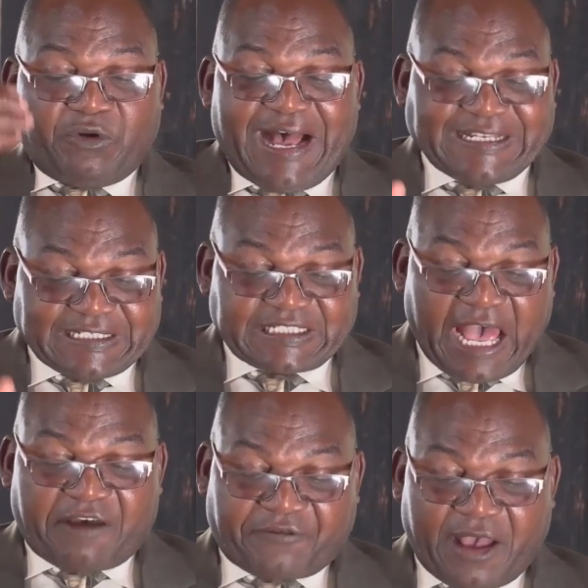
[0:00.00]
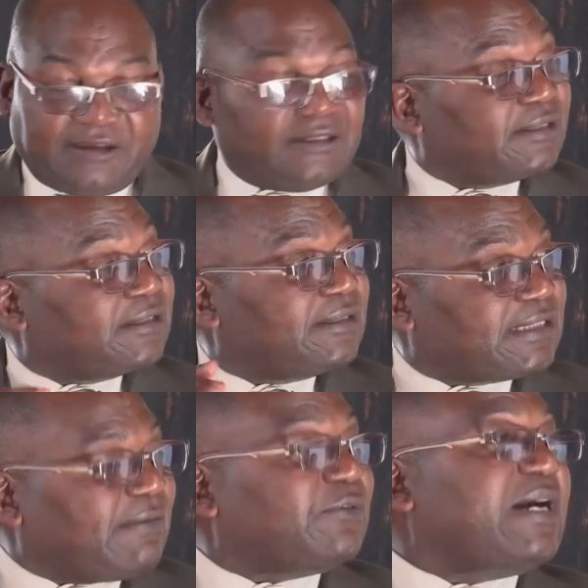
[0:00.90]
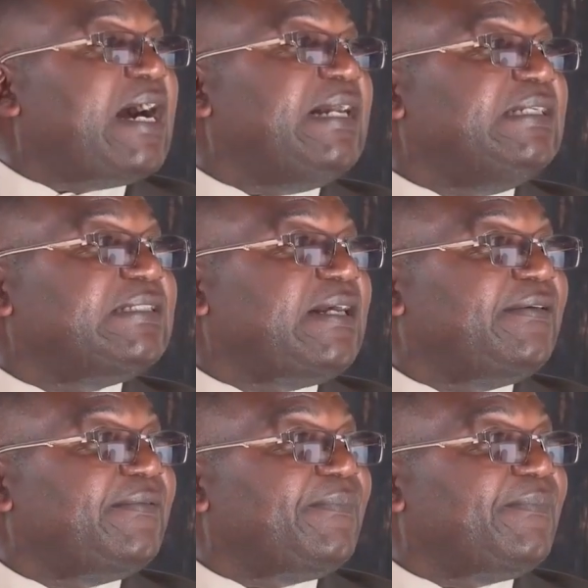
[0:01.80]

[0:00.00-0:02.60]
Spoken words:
munhu achisafa. Tava kukanganisa.